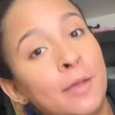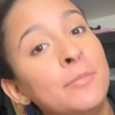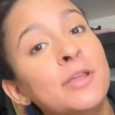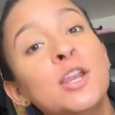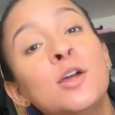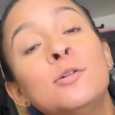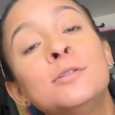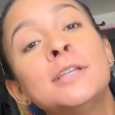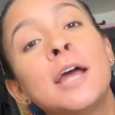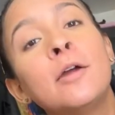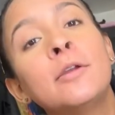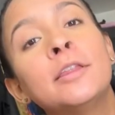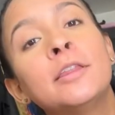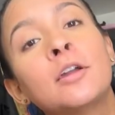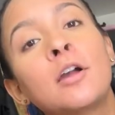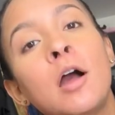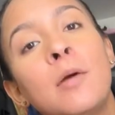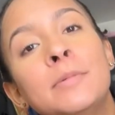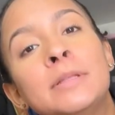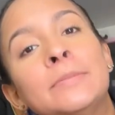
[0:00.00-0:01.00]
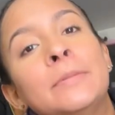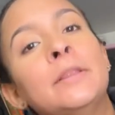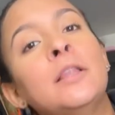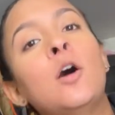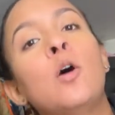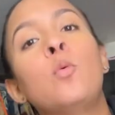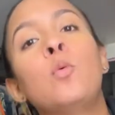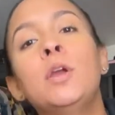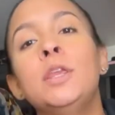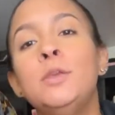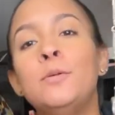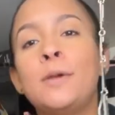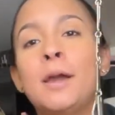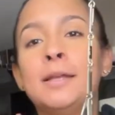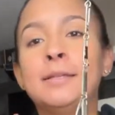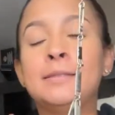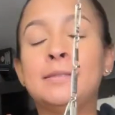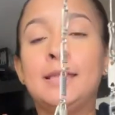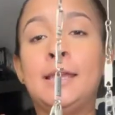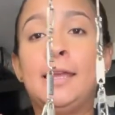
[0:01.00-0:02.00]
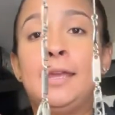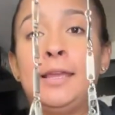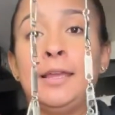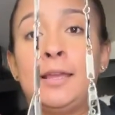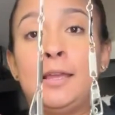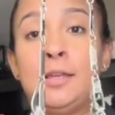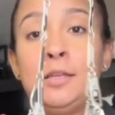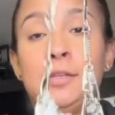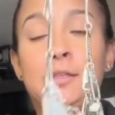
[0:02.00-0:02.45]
me know down in the comments below what you guys think.